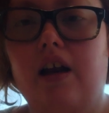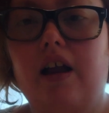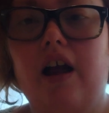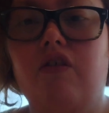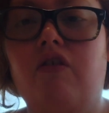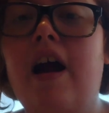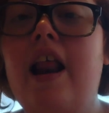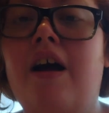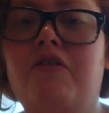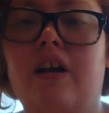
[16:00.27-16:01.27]
I
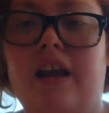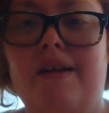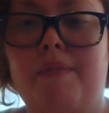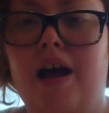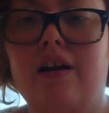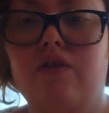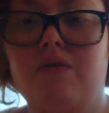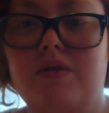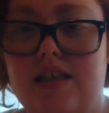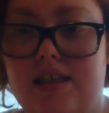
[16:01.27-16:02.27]
right after I came back
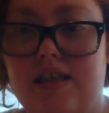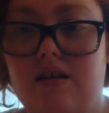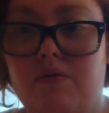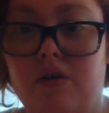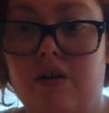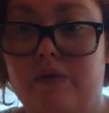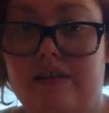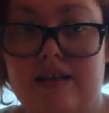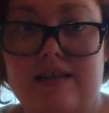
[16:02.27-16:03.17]
from Disney working with